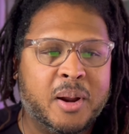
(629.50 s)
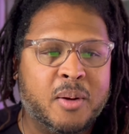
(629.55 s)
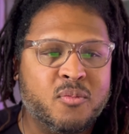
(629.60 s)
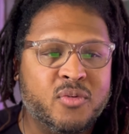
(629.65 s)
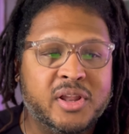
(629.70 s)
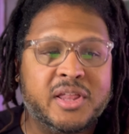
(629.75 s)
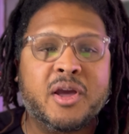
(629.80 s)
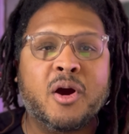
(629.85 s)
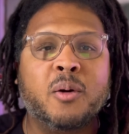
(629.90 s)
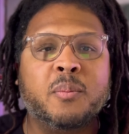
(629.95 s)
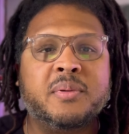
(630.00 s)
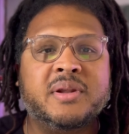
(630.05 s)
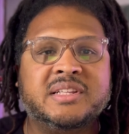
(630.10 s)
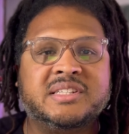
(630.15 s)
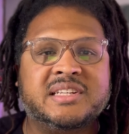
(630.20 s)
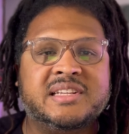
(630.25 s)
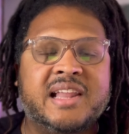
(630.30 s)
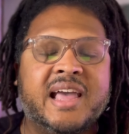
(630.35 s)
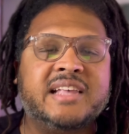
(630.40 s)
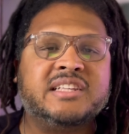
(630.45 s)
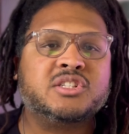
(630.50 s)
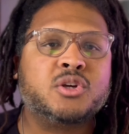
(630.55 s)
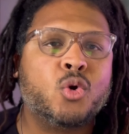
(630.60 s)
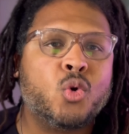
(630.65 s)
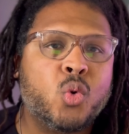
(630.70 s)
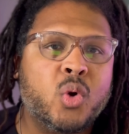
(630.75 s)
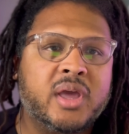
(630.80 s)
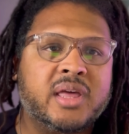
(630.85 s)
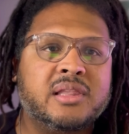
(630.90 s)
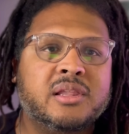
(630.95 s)
but I'm really hoping it's a nice
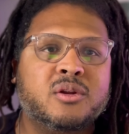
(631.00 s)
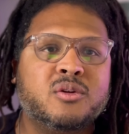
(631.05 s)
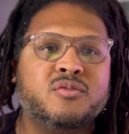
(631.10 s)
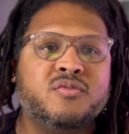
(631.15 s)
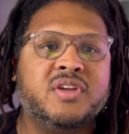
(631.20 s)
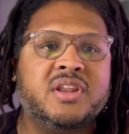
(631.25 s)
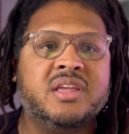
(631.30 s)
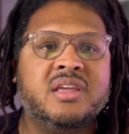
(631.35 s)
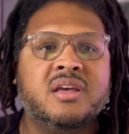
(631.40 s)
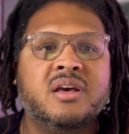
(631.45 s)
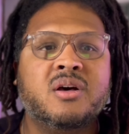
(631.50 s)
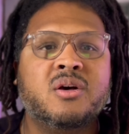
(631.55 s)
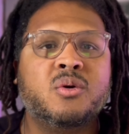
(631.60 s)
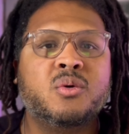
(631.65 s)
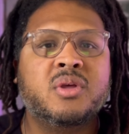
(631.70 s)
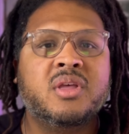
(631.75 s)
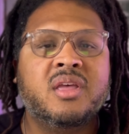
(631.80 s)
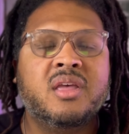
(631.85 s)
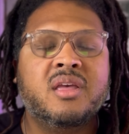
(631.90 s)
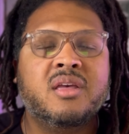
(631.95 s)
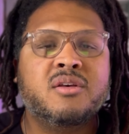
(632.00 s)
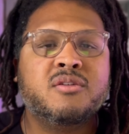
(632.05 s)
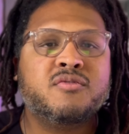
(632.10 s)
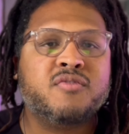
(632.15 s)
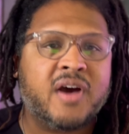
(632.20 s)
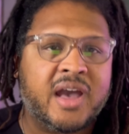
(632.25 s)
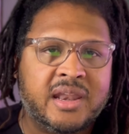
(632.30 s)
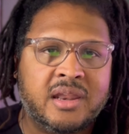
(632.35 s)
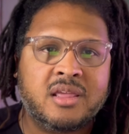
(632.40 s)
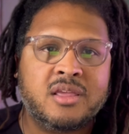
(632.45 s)
quick little video
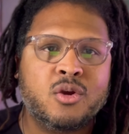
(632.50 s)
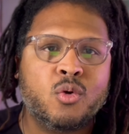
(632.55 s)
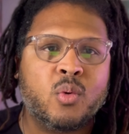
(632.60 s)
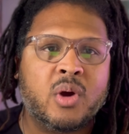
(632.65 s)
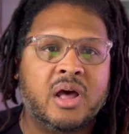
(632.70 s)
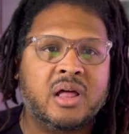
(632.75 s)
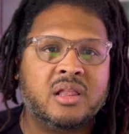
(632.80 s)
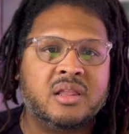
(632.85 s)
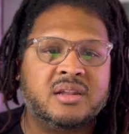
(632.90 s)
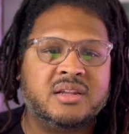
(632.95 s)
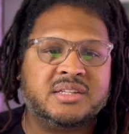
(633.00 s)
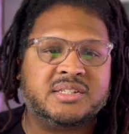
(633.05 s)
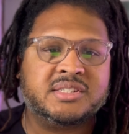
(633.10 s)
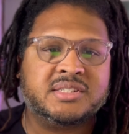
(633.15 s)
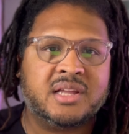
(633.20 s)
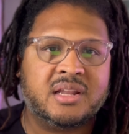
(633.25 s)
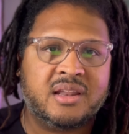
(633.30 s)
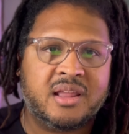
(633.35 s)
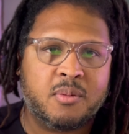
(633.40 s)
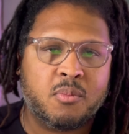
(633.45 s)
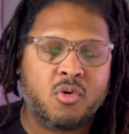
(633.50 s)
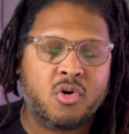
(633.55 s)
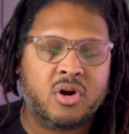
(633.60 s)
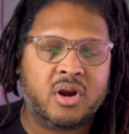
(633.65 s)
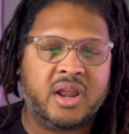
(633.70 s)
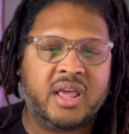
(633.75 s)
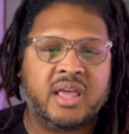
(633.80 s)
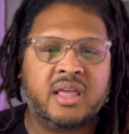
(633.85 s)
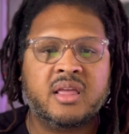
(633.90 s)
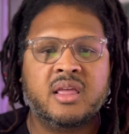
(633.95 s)
finding you well on this Sunday
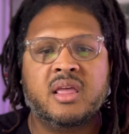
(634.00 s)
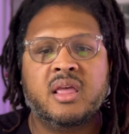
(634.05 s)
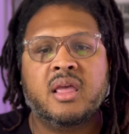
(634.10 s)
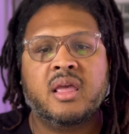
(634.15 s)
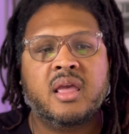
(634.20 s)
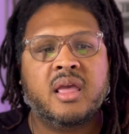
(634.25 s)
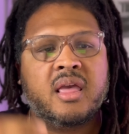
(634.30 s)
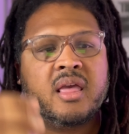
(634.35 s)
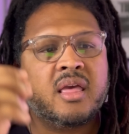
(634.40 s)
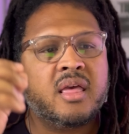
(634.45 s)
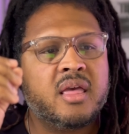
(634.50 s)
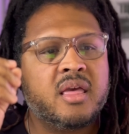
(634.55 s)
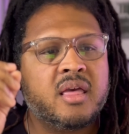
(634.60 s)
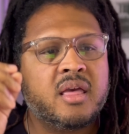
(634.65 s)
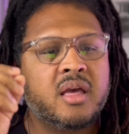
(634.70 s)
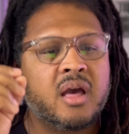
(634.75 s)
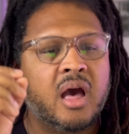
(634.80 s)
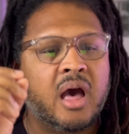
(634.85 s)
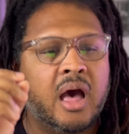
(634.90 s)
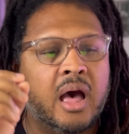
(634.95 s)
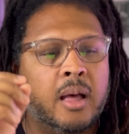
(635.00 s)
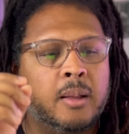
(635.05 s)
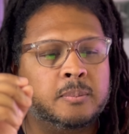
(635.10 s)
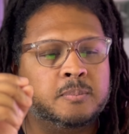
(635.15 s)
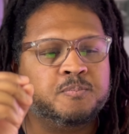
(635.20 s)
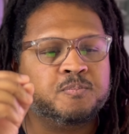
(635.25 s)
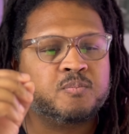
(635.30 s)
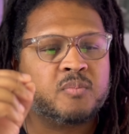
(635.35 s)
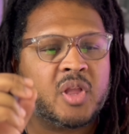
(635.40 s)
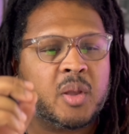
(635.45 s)
morning.
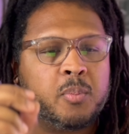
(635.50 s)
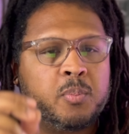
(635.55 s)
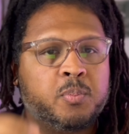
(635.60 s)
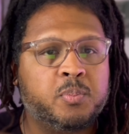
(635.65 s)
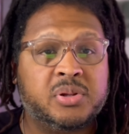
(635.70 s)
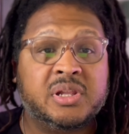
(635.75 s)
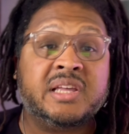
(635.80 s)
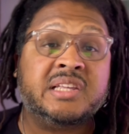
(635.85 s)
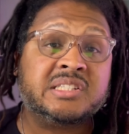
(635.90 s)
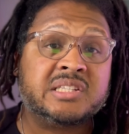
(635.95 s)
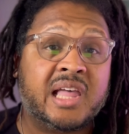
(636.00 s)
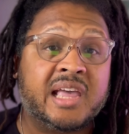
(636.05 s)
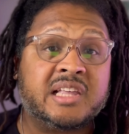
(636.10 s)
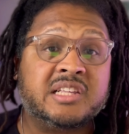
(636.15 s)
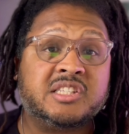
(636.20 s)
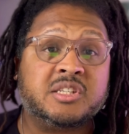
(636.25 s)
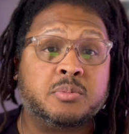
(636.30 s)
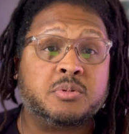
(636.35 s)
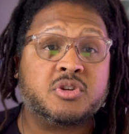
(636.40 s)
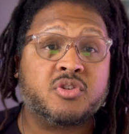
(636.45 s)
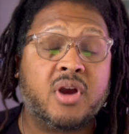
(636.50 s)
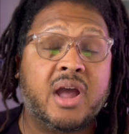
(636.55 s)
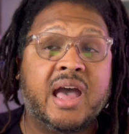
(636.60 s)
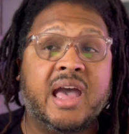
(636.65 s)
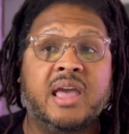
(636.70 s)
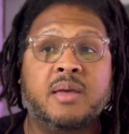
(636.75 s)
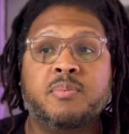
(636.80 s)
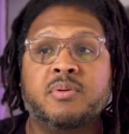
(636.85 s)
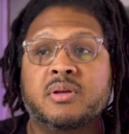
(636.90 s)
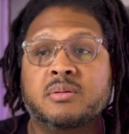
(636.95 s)
Um, please like and
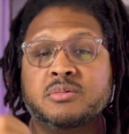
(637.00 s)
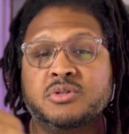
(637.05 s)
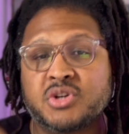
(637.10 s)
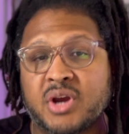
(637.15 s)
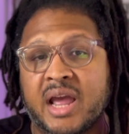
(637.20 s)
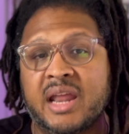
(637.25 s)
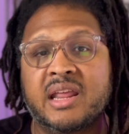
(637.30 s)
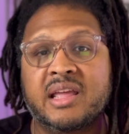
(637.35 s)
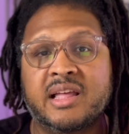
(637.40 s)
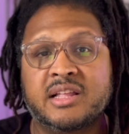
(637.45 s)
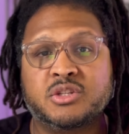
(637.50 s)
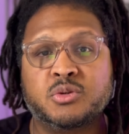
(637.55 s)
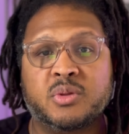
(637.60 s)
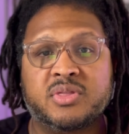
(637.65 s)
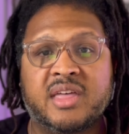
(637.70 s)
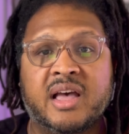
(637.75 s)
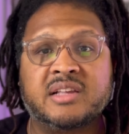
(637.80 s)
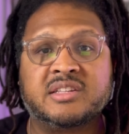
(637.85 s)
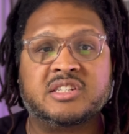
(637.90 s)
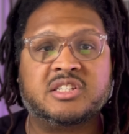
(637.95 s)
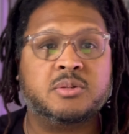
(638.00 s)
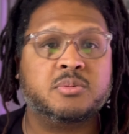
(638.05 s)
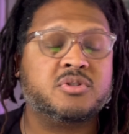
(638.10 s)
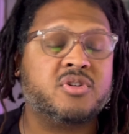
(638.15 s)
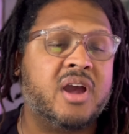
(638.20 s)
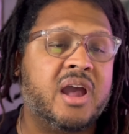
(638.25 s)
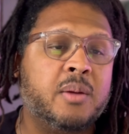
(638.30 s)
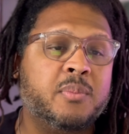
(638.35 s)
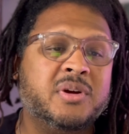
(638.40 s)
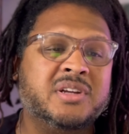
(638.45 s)
subscribe. trying to get to a thousand
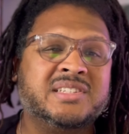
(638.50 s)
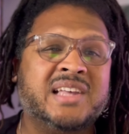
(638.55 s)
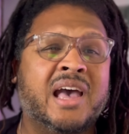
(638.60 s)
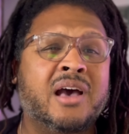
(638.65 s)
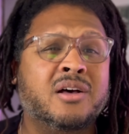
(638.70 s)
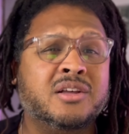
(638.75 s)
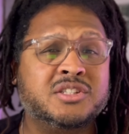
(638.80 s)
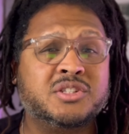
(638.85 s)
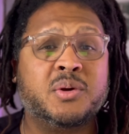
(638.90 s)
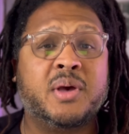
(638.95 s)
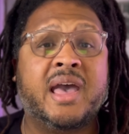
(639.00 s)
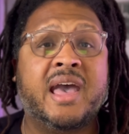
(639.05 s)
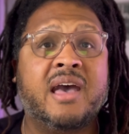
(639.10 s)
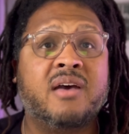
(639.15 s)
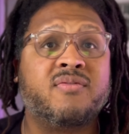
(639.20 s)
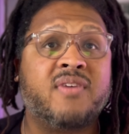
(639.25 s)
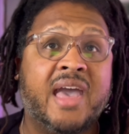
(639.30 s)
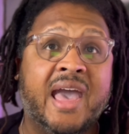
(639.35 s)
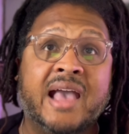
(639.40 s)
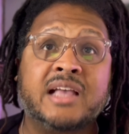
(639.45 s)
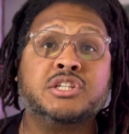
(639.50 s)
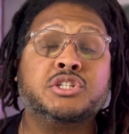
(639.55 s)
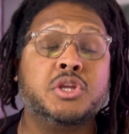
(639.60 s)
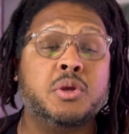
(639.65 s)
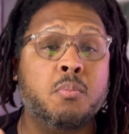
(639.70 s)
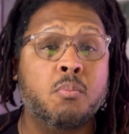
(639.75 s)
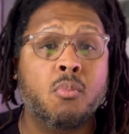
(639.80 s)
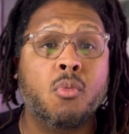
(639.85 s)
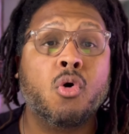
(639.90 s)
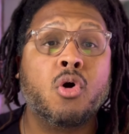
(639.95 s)
subscribers. I also have
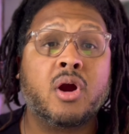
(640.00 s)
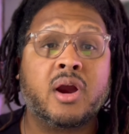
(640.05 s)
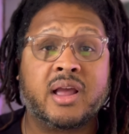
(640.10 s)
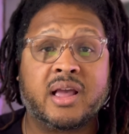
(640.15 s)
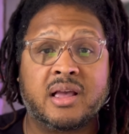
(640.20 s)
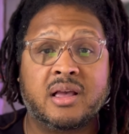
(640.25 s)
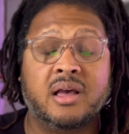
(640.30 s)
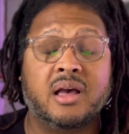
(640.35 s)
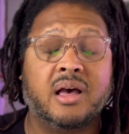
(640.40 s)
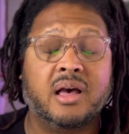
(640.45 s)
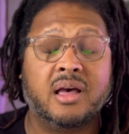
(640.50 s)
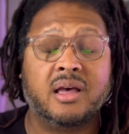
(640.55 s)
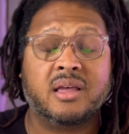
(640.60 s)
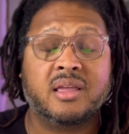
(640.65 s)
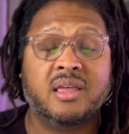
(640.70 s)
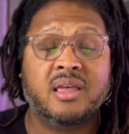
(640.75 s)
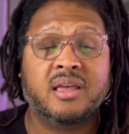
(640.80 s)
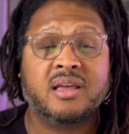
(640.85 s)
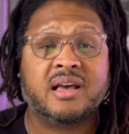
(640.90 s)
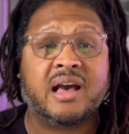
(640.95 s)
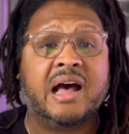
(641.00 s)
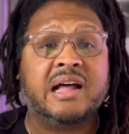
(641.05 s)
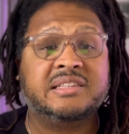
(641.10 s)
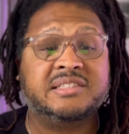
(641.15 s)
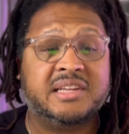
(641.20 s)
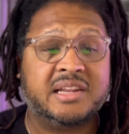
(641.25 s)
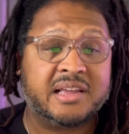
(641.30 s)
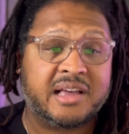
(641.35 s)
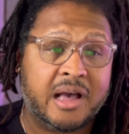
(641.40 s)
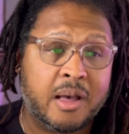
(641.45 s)
actually more uh,
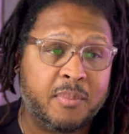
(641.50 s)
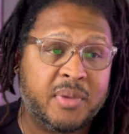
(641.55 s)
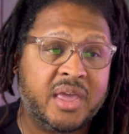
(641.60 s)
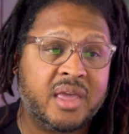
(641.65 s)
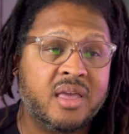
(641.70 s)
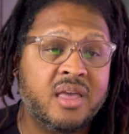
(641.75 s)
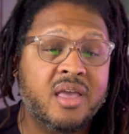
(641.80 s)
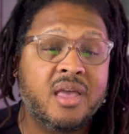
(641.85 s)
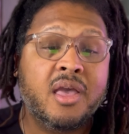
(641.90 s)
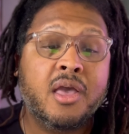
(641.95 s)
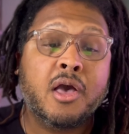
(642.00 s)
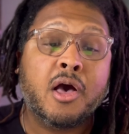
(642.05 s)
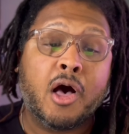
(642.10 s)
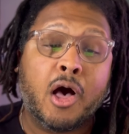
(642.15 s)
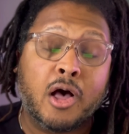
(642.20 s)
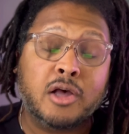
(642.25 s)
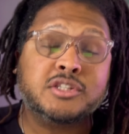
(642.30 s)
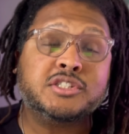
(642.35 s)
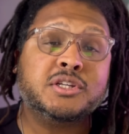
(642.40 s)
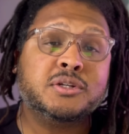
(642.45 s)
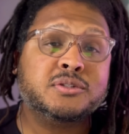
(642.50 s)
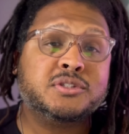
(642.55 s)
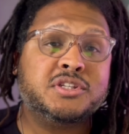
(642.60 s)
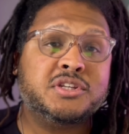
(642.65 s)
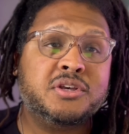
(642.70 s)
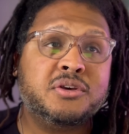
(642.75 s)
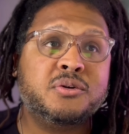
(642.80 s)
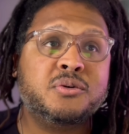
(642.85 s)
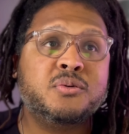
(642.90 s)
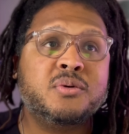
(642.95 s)
content coming. Also
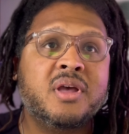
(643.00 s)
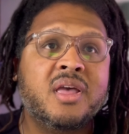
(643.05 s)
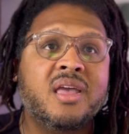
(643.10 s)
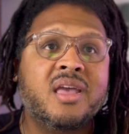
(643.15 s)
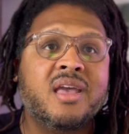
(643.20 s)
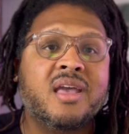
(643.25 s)
too,